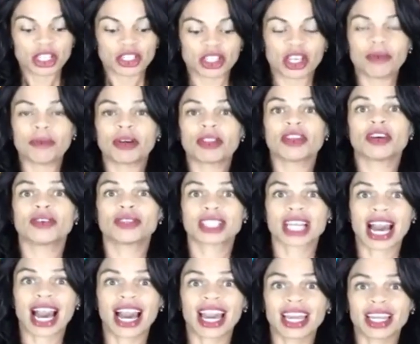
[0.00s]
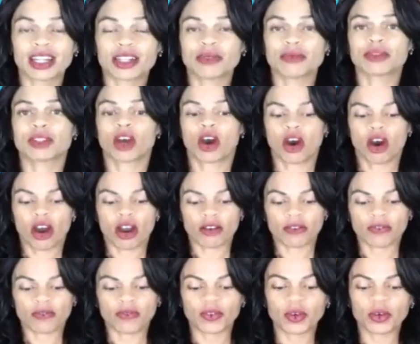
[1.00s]
Some of those items are
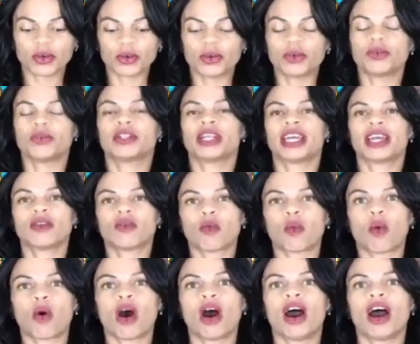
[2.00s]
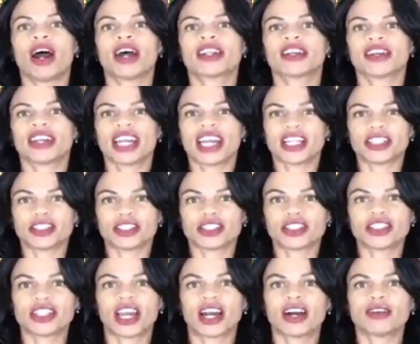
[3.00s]
food and water and
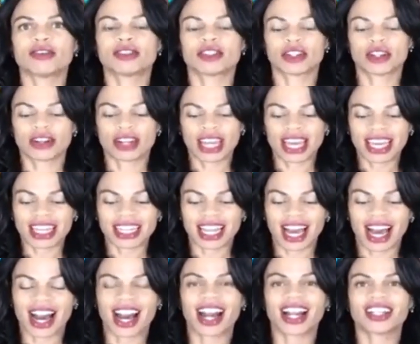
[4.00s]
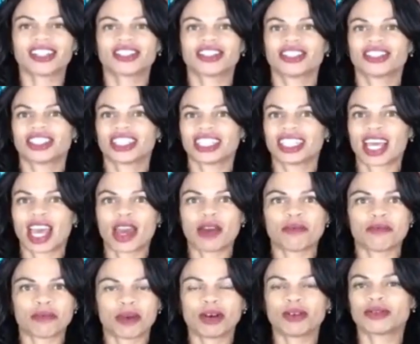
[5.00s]
shelter and oxygen
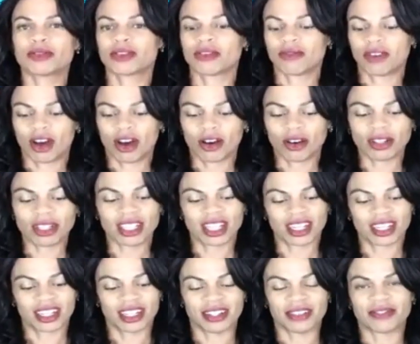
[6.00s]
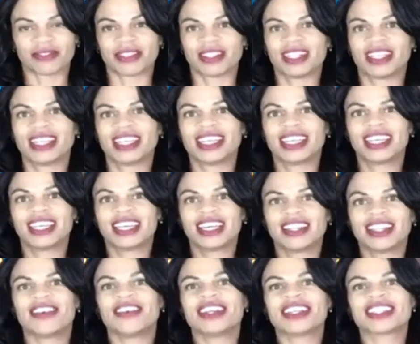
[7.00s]
and most of all, love.
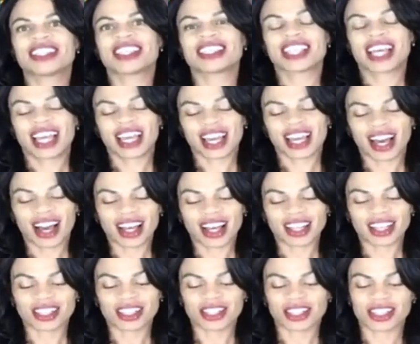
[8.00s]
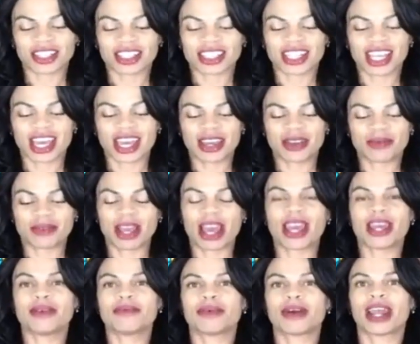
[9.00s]
There is a psychologist named
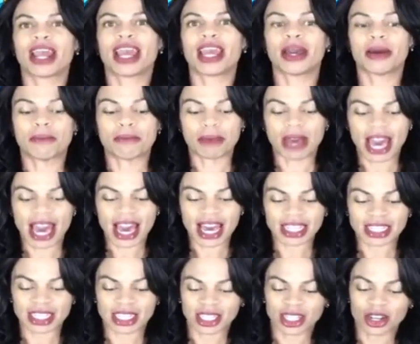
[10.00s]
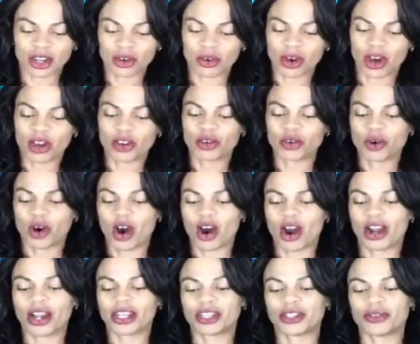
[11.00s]
Abraham Maslow who
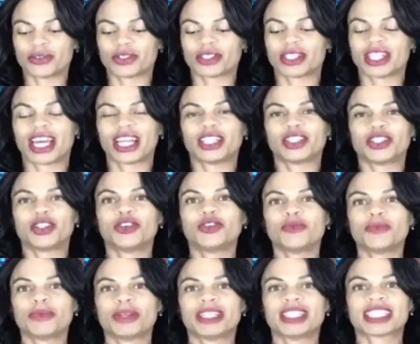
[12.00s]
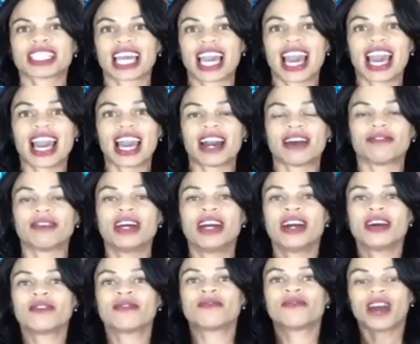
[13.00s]
argues that humans have
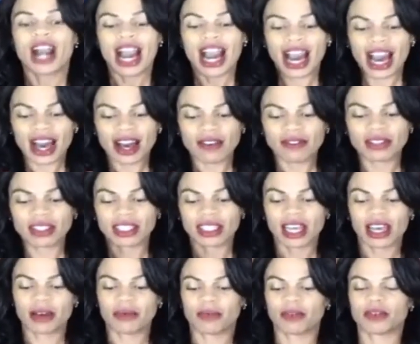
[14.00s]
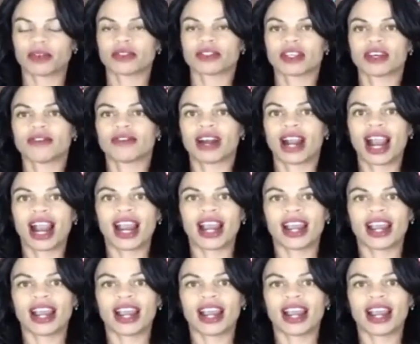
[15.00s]
five levels of